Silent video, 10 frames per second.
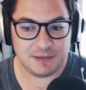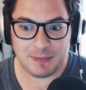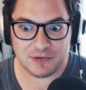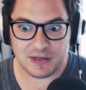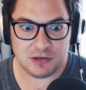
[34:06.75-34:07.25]
It's
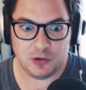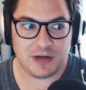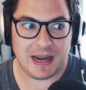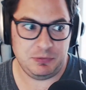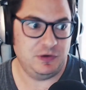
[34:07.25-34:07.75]
basically
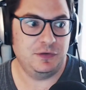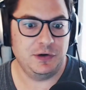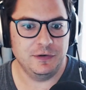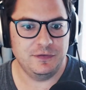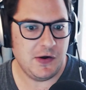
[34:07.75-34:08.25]
closed caption
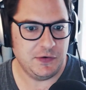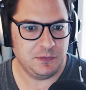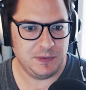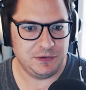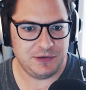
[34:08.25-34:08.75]
for your phone
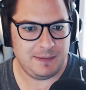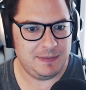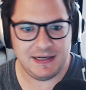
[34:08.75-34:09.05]
in real time.